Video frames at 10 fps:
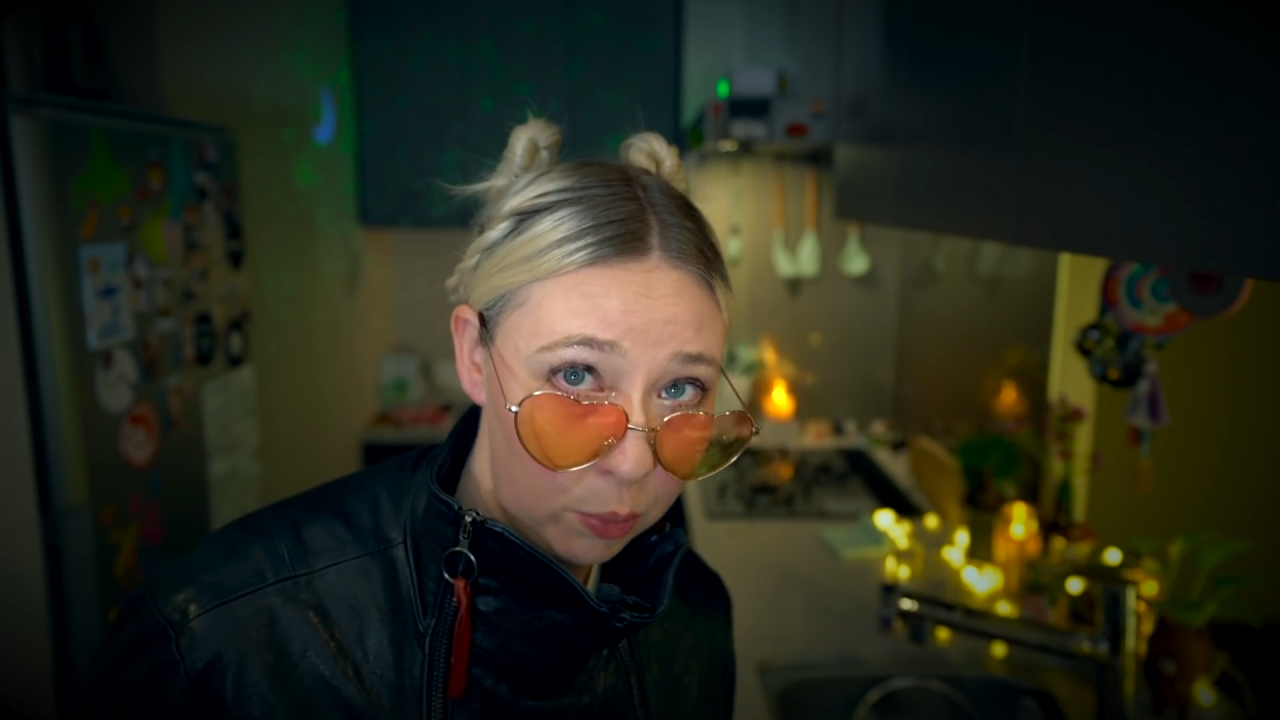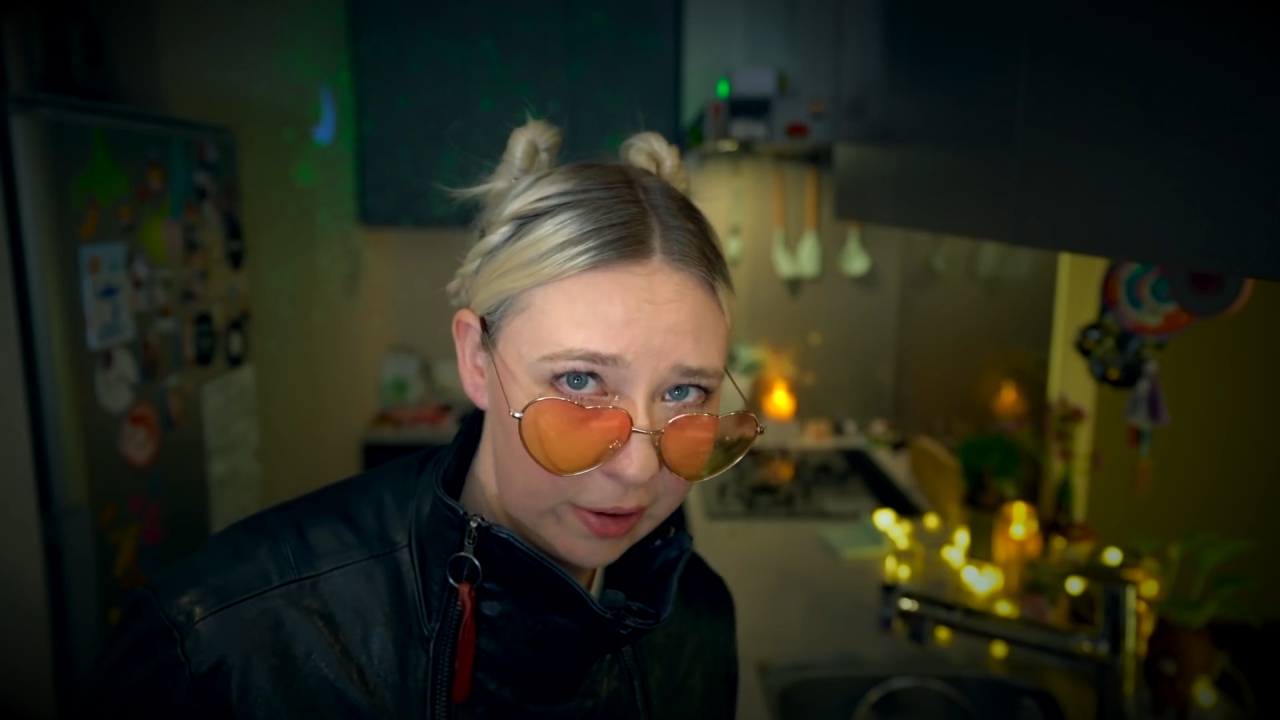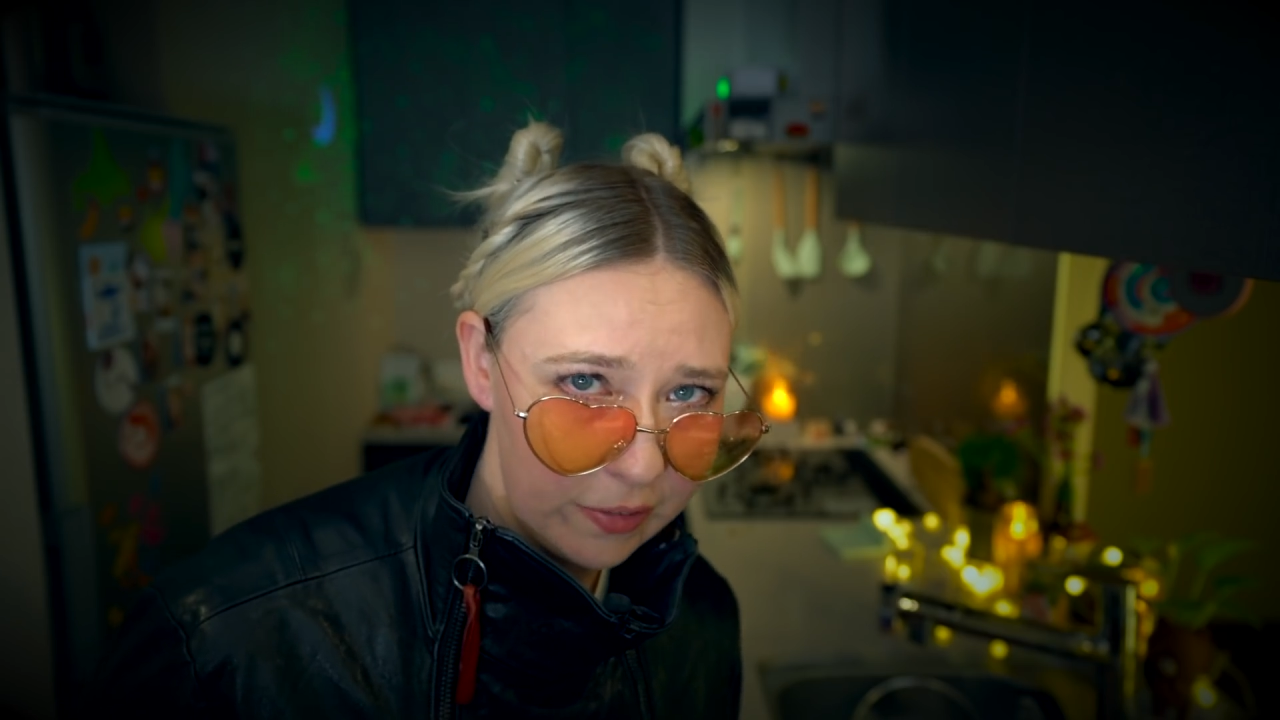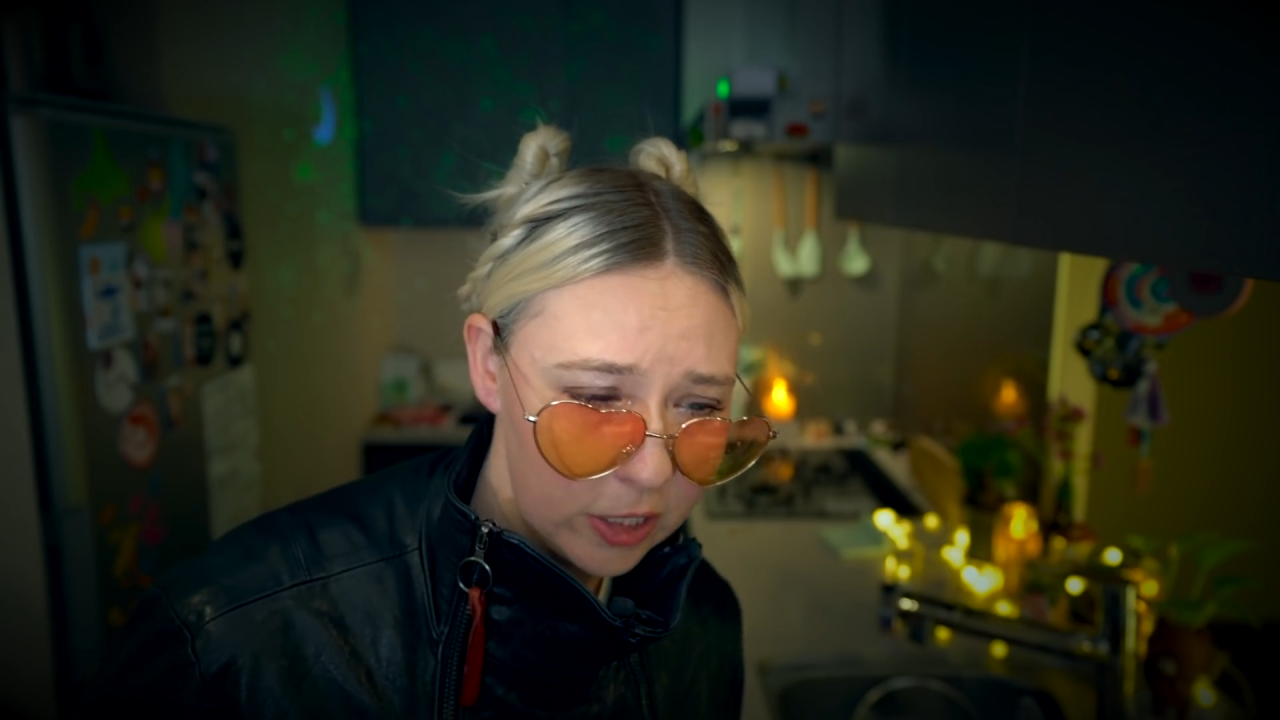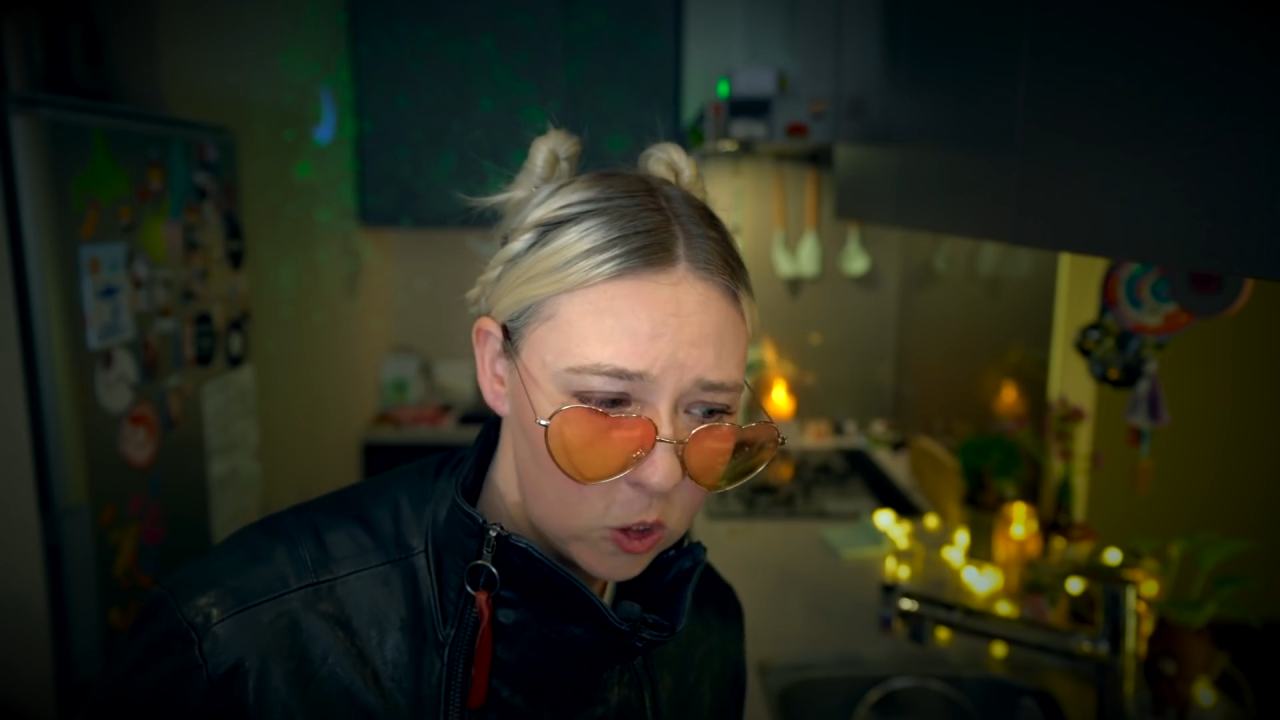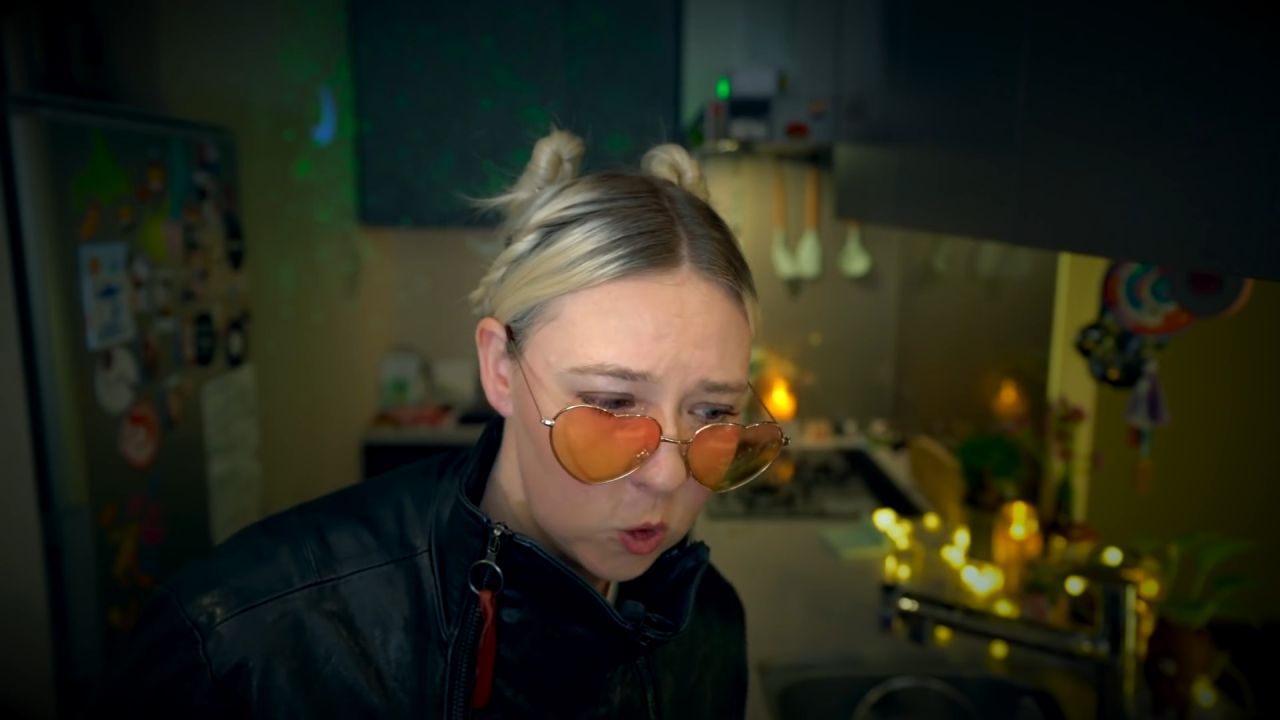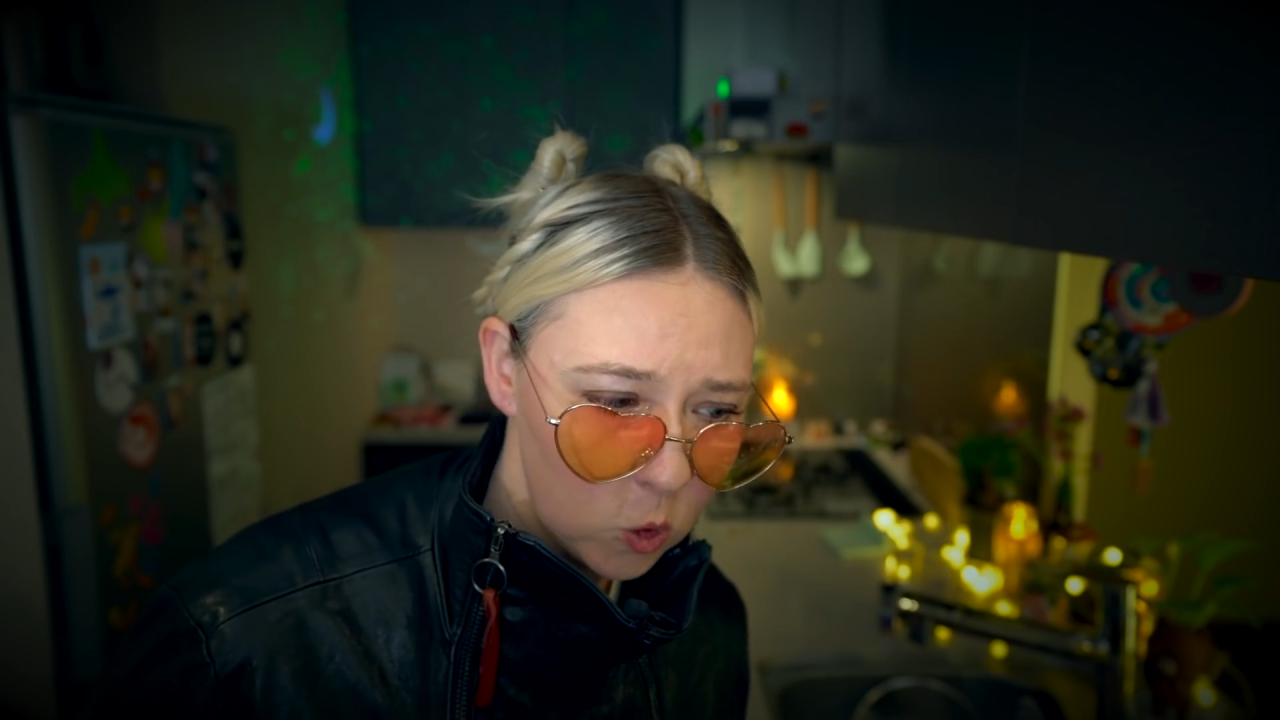breakfast?